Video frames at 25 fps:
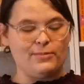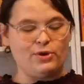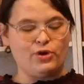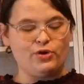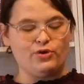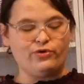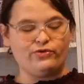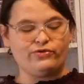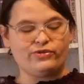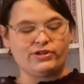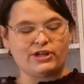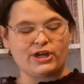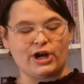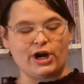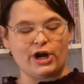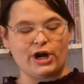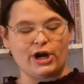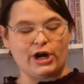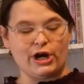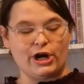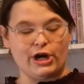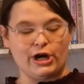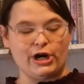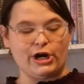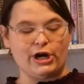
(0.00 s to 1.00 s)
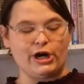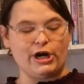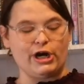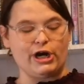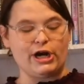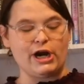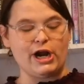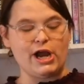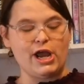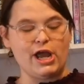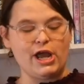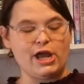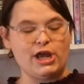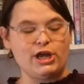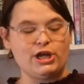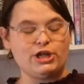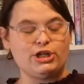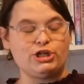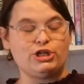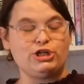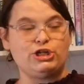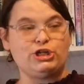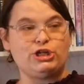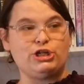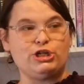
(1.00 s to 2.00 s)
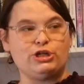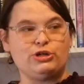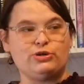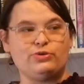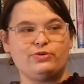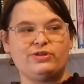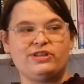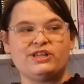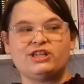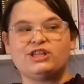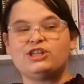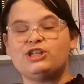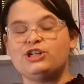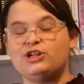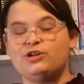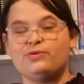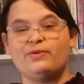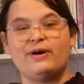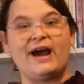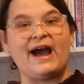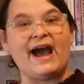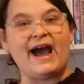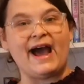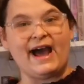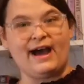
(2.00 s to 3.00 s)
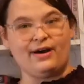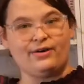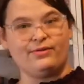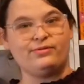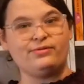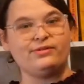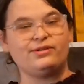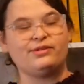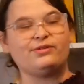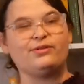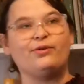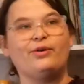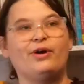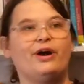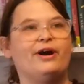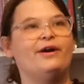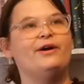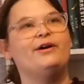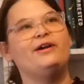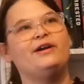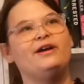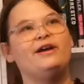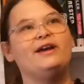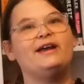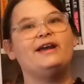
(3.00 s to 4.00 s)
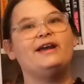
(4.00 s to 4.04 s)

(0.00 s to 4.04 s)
moves her to this new house, or